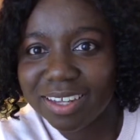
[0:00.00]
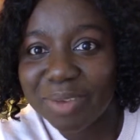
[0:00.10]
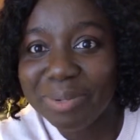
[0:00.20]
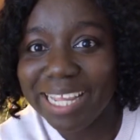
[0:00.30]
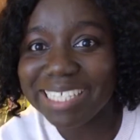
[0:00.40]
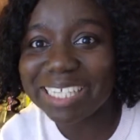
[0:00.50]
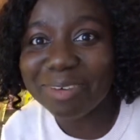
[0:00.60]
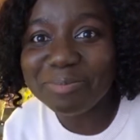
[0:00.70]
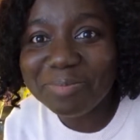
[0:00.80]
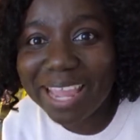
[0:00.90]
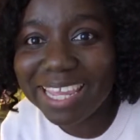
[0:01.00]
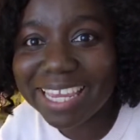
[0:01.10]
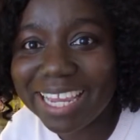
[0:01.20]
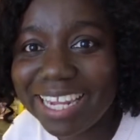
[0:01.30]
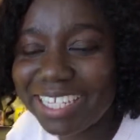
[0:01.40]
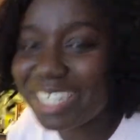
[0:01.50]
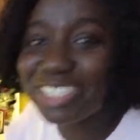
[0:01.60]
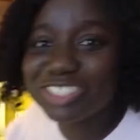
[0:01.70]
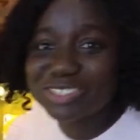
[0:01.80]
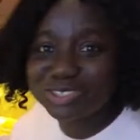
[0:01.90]
Please, I'm making
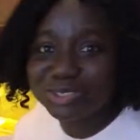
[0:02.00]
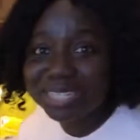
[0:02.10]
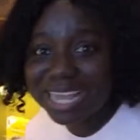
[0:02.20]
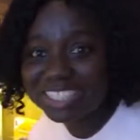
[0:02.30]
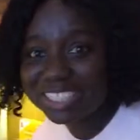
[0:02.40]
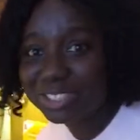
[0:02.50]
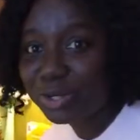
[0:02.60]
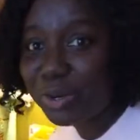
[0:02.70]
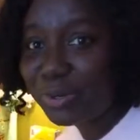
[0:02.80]
tuna shito.